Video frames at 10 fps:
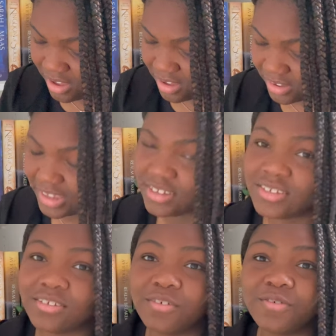Okay,
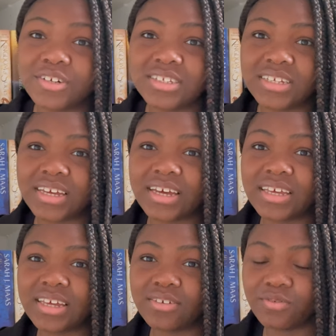so the first thing I
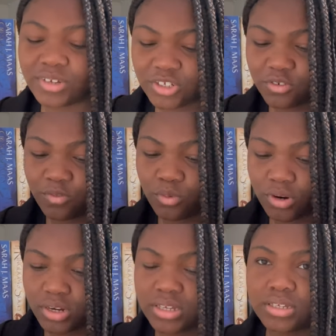can reach for
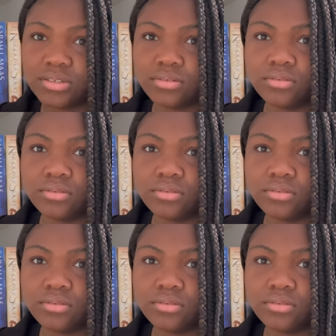is